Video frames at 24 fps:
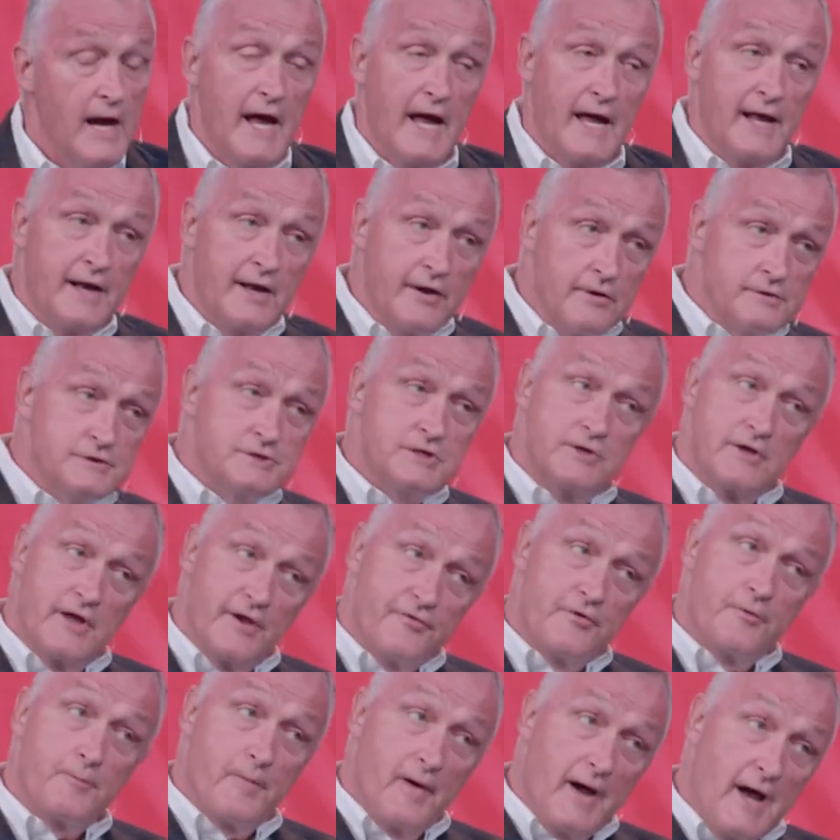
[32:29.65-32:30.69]
And here's
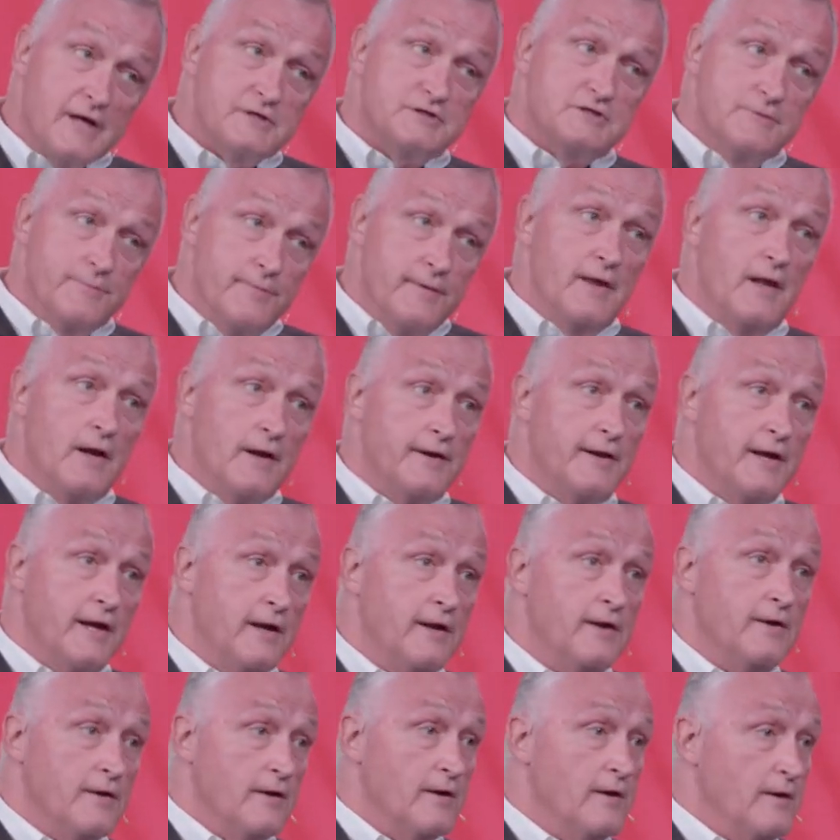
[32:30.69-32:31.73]
another
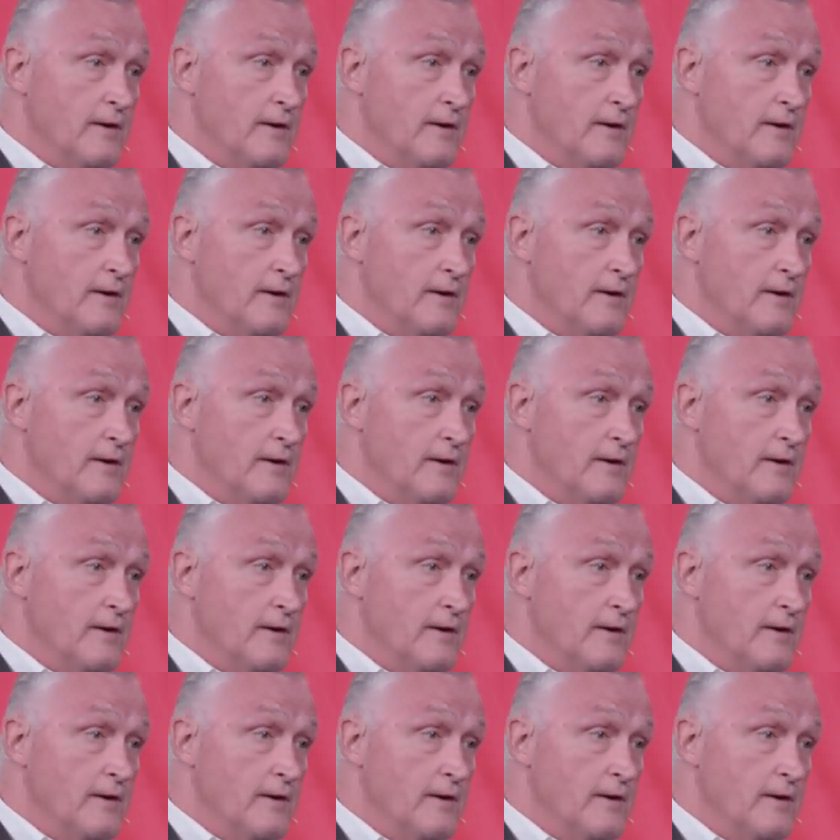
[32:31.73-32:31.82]
possibility.